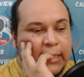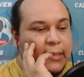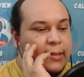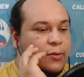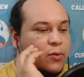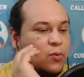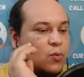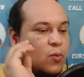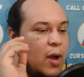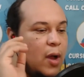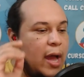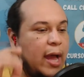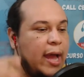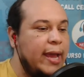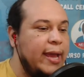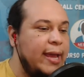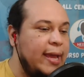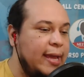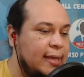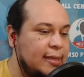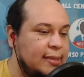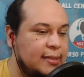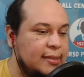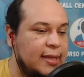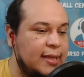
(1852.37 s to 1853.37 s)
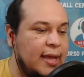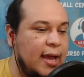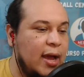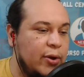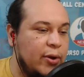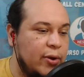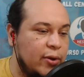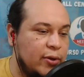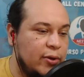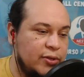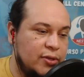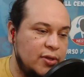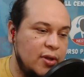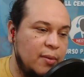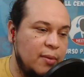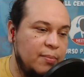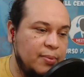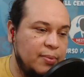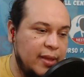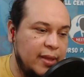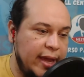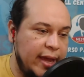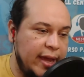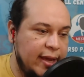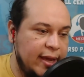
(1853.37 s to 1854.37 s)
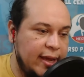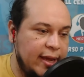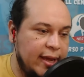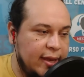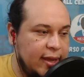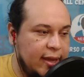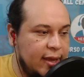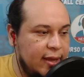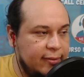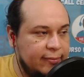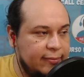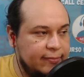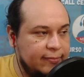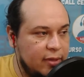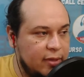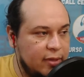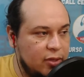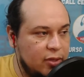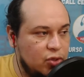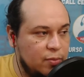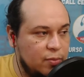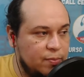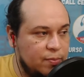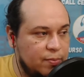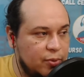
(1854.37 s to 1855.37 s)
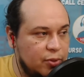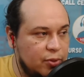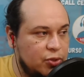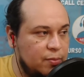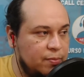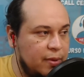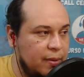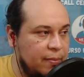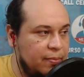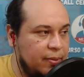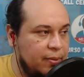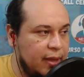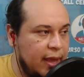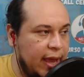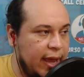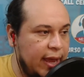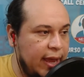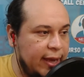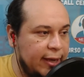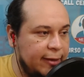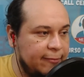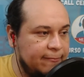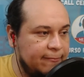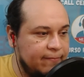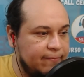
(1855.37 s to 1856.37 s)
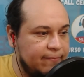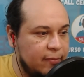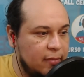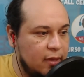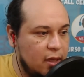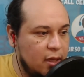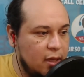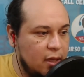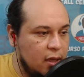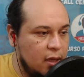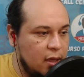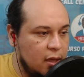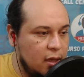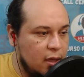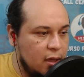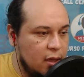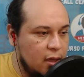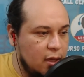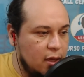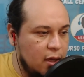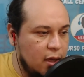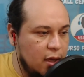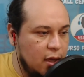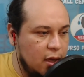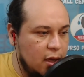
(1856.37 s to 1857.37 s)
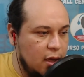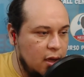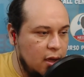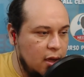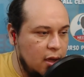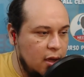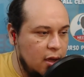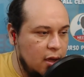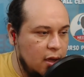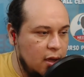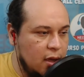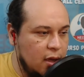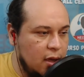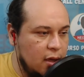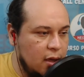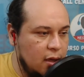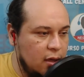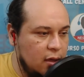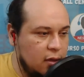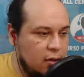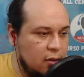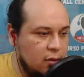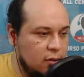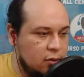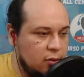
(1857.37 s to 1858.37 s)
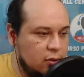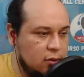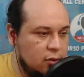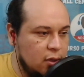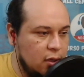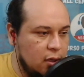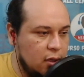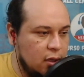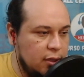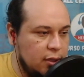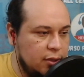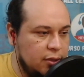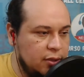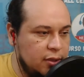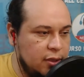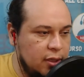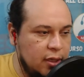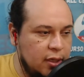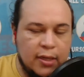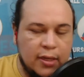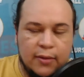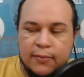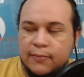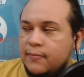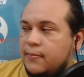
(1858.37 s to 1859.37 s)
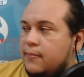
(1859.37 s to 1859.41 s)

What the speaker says: Why is the audio is not playing then? It's supposed to be playing. So let's see.